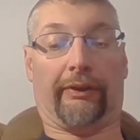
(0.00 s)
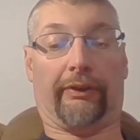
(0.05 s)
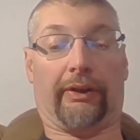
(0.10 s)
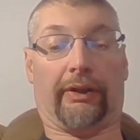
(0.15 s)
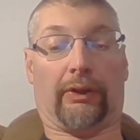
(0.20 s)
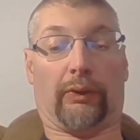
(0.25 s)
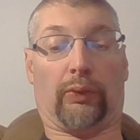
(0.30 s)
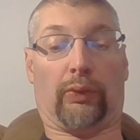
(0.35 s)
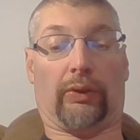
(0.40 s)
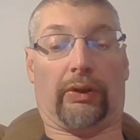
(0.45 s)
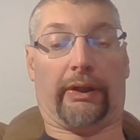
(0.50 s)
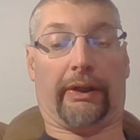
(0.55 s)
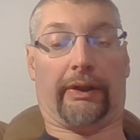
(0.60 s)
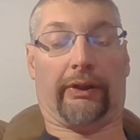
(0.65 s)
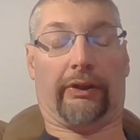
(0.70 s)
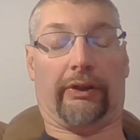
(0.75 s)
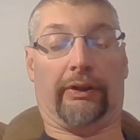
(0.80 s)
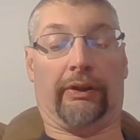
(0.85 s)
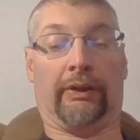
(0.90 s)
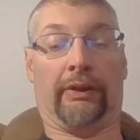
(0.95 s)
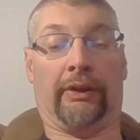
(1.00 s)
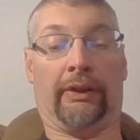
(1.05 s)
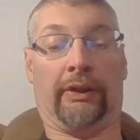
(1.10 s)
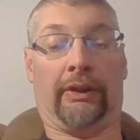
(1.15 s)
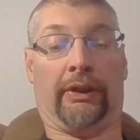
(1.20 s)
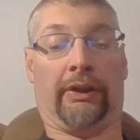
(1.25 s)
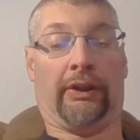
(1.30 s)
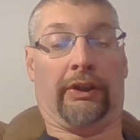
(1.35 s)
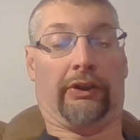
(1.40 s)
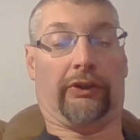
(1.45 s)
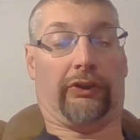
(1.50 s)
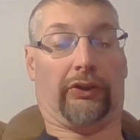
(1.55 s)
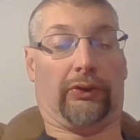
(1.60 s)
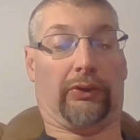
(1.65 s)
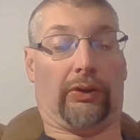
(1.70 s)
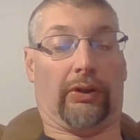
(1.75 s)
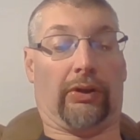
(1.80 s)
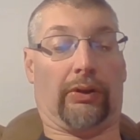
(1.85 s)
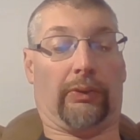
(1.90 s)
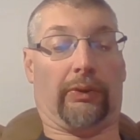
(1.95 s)
required to
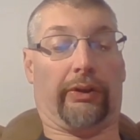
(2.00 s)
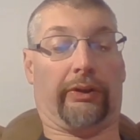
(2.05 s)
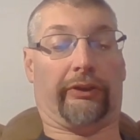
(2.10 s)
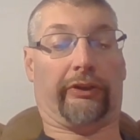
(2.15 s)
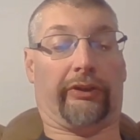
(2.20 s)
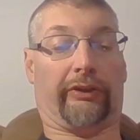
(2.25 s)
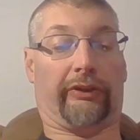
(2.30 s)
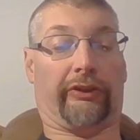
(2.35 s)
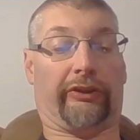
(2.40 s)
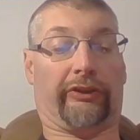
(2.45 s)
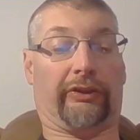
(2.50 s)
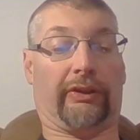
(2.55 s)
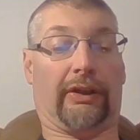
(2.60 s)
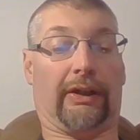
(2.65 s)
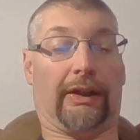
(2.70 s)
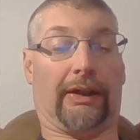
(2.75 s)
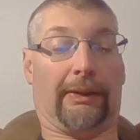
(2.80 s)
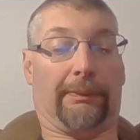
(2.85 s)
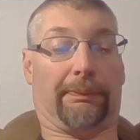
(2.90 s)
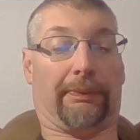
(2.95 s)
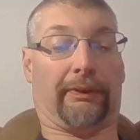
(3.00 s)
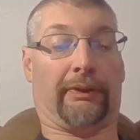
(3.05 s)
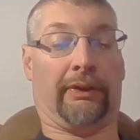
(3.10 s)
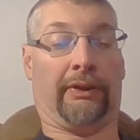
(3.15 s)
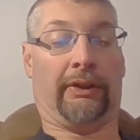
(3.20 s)
always stop,